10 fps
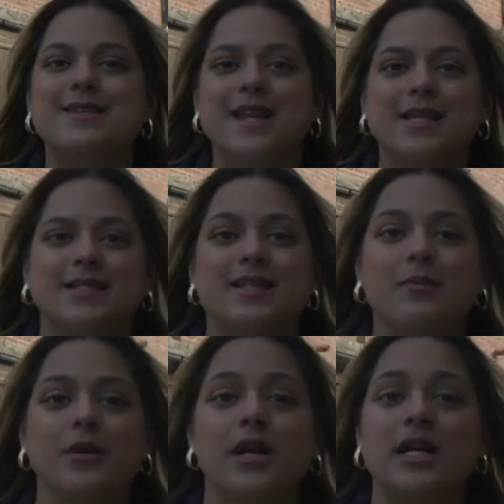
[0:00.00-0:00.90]
Next
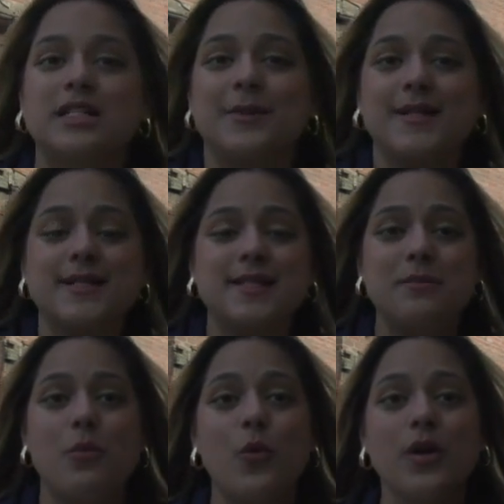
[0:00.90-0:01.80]
summer, expect to see
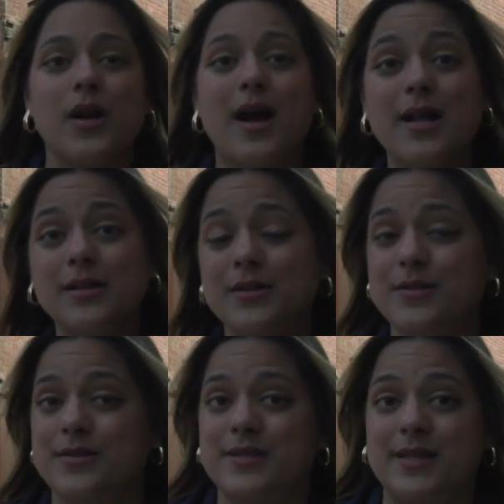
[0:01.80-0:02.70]
more
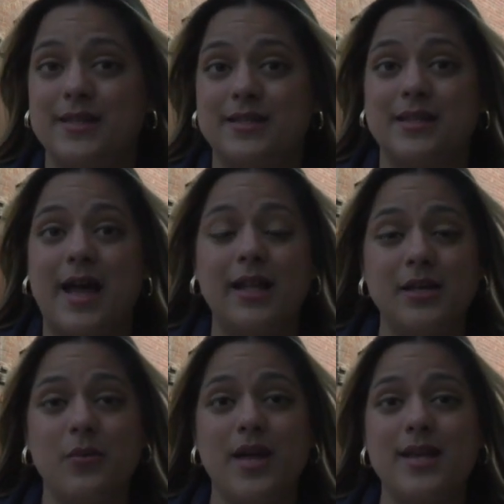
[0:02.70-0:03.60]
colors in this
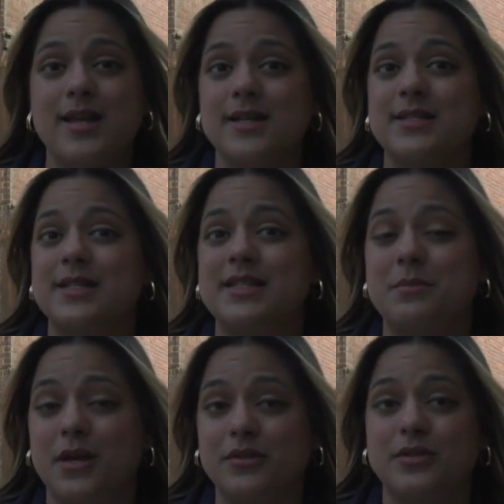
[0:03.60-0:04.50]
alleyway next to
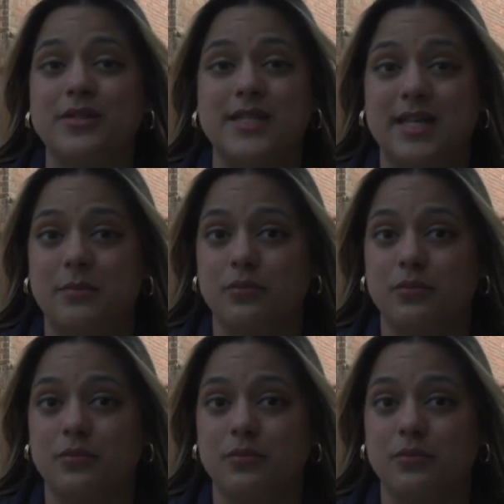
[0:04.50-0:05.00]
Smelter City